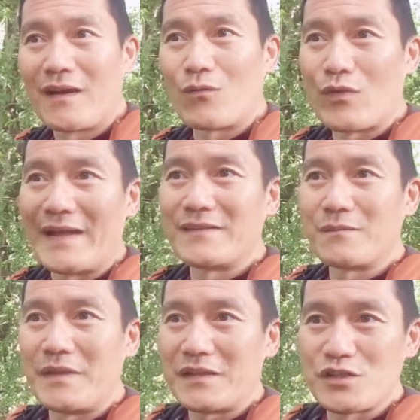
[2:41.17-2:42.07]

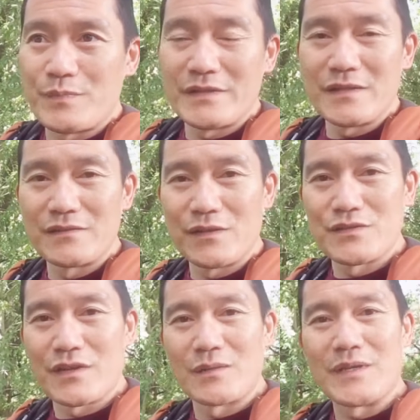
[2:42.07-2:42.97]
random english speaking
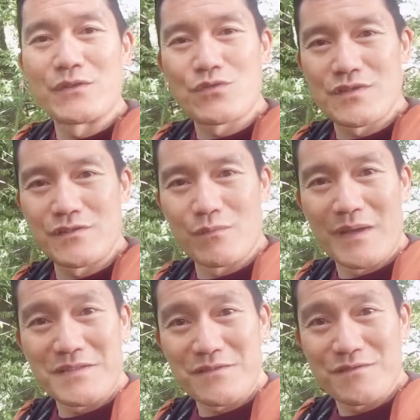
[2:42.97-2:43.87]
adults are going to be interested in your
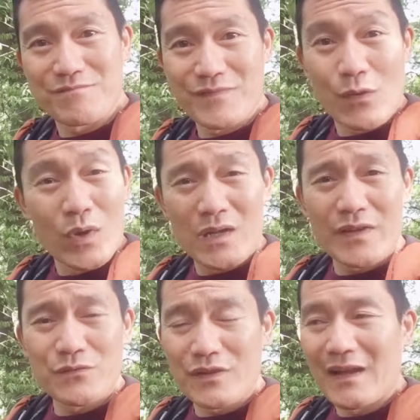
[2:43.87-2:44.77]
message okay one out of
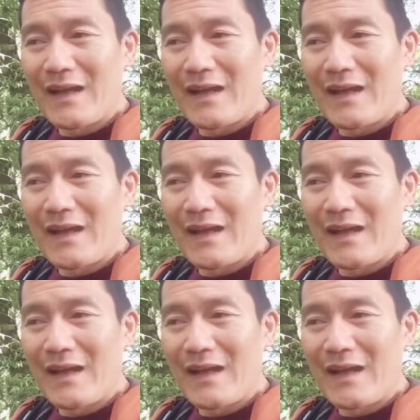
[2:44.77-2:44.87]
100